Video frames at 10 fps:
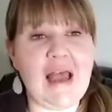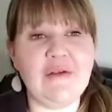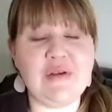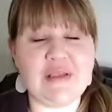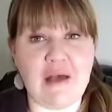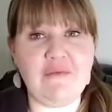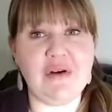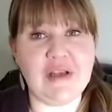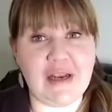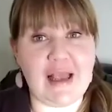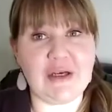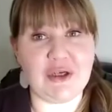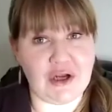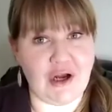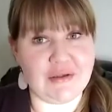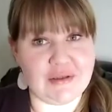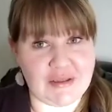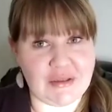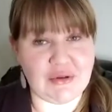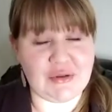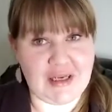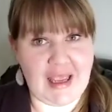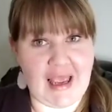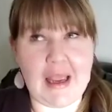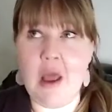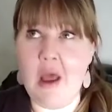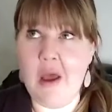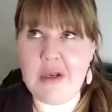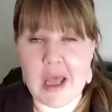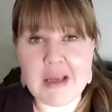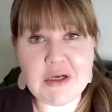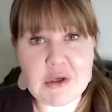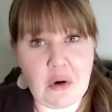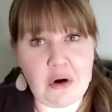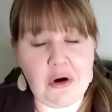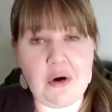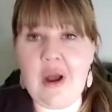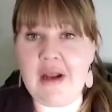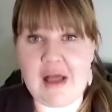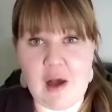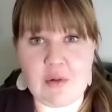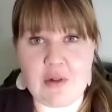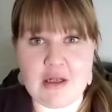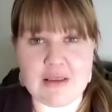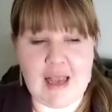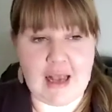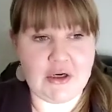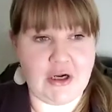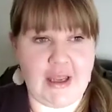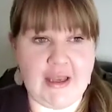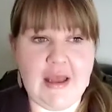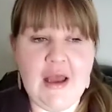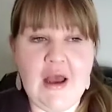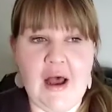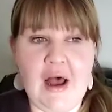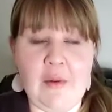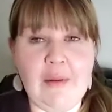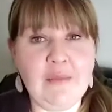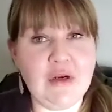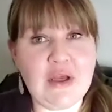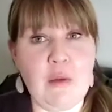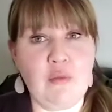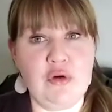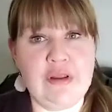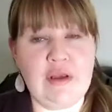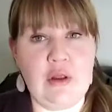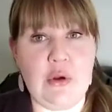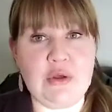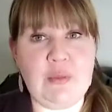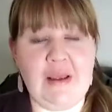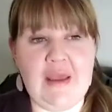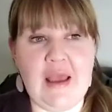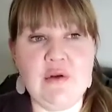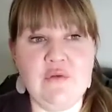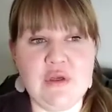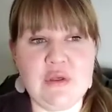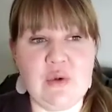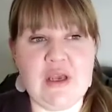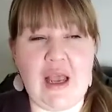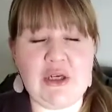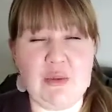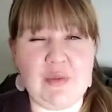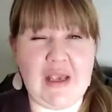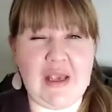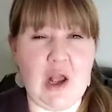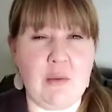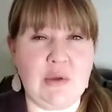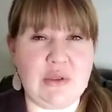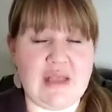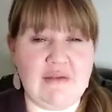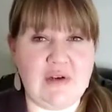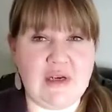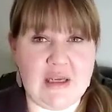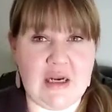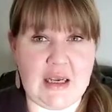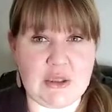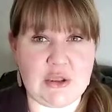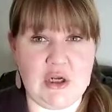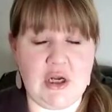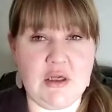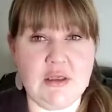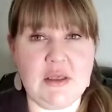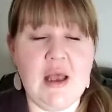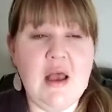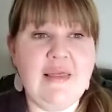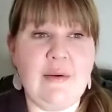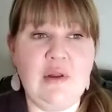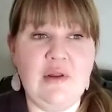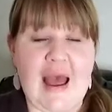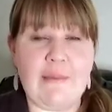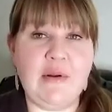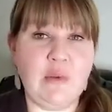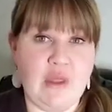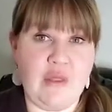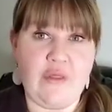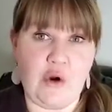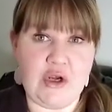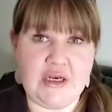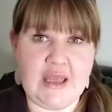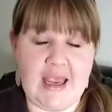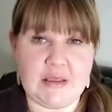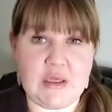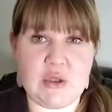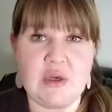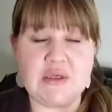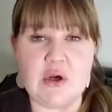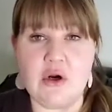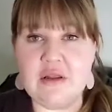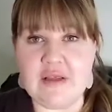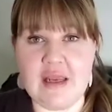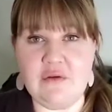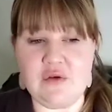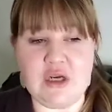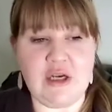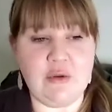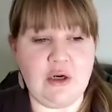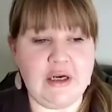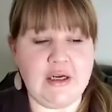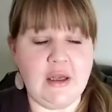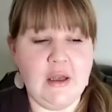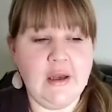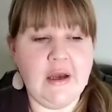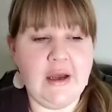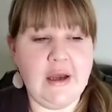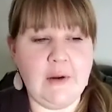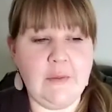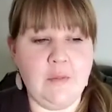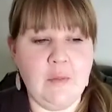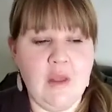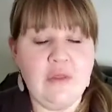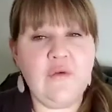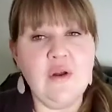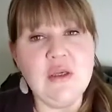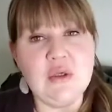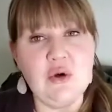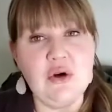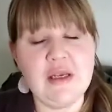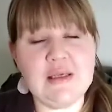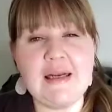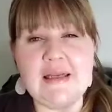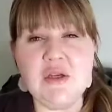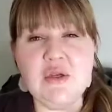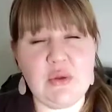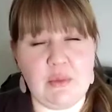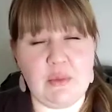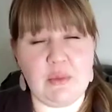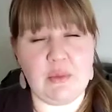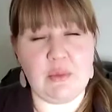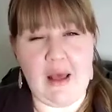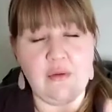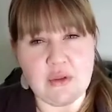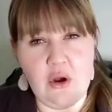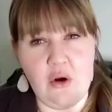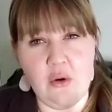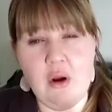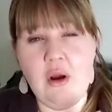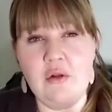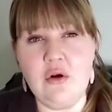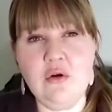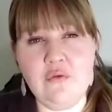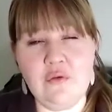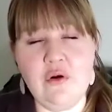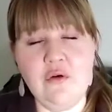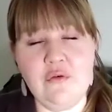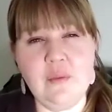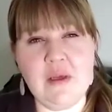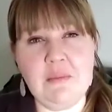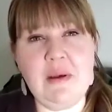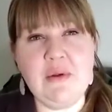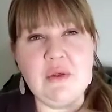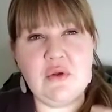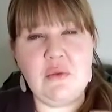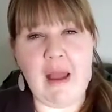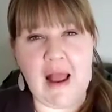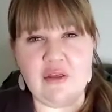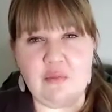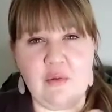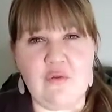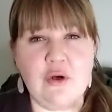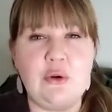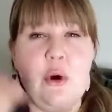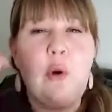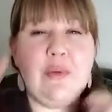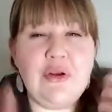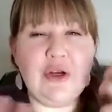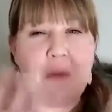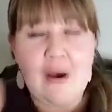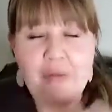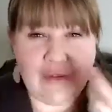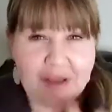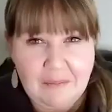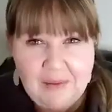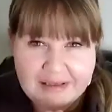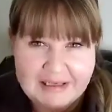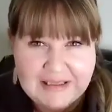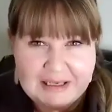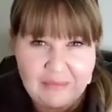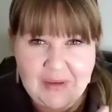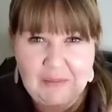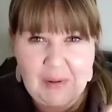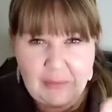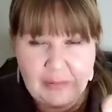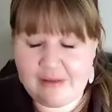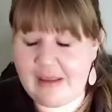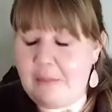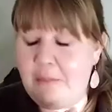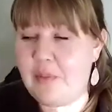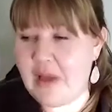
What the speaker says: I have 7 connection calls to do today, 9 tomorrow, and a couple on Saturday. I'm going to come really close. By the end of this week, I should be hitting almost 70 connection calls that will have happened within 30 days. So I started at the end of January. The funny story is I didn't do the math. So learn from me, maybe do the math before you open your mouth and commit to something publicly.